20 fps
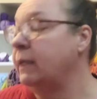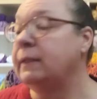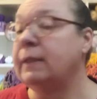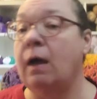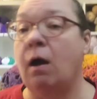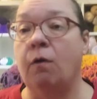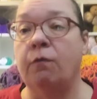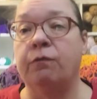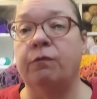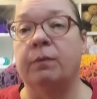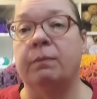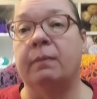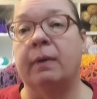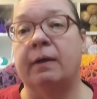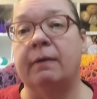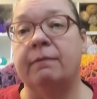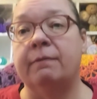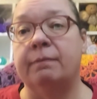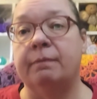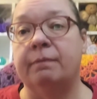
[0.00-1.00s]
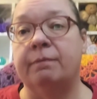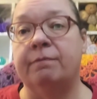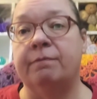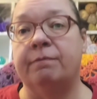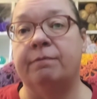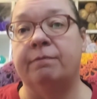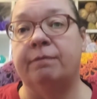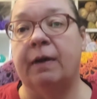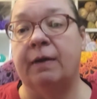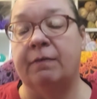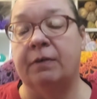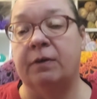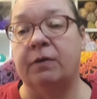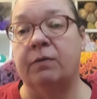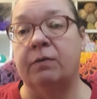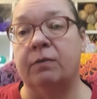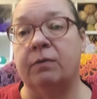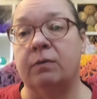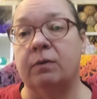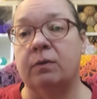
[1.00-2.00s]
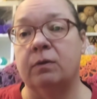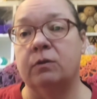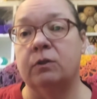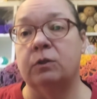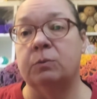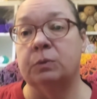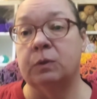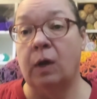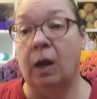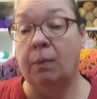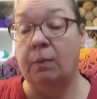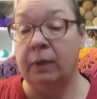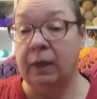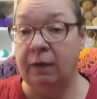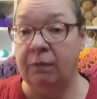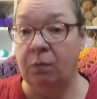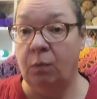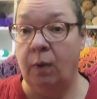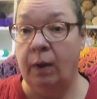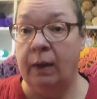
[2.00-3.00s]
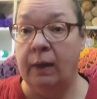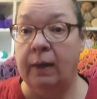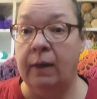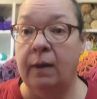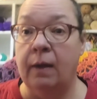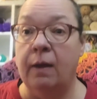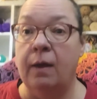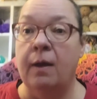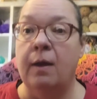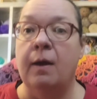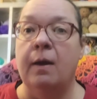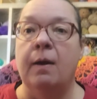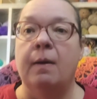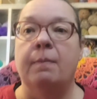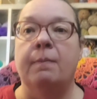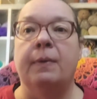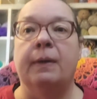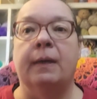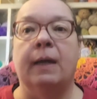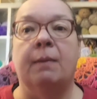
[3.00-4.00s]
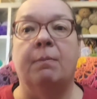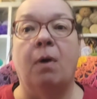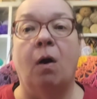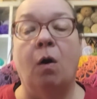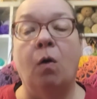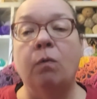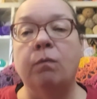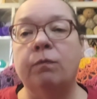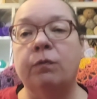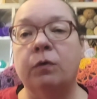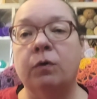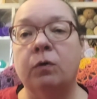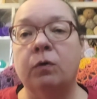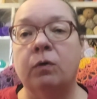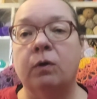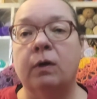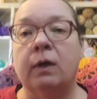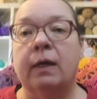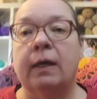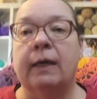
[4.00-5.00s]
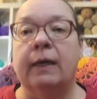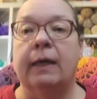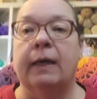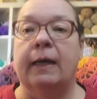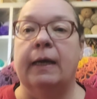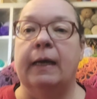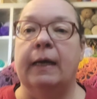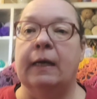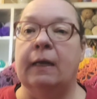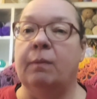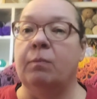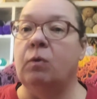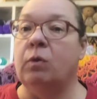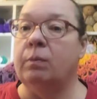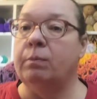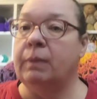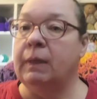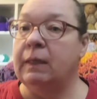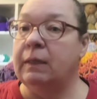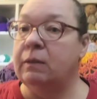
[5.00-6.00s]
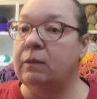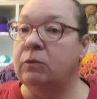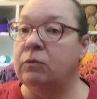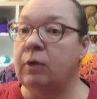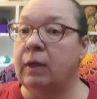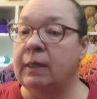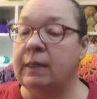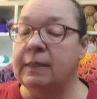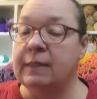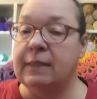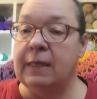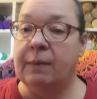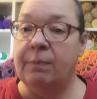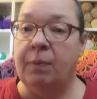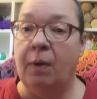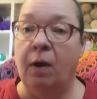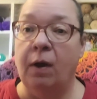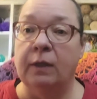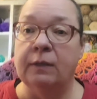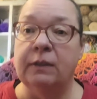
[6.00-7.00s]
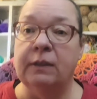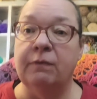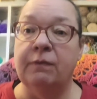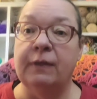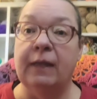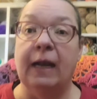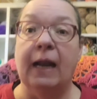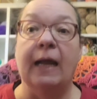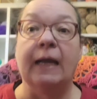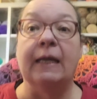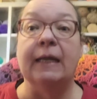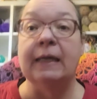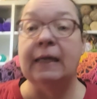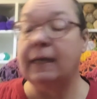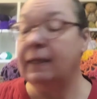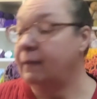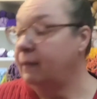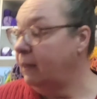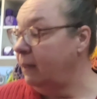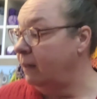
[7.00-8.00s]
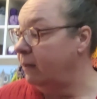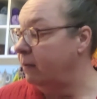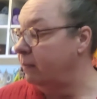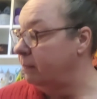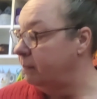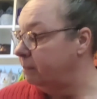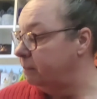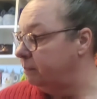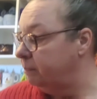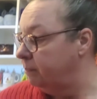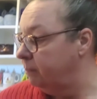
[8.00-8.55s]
ways off from my 500 subscriber giveaway, but I'm hopeful and I'm being trying to stay positive that I can get there.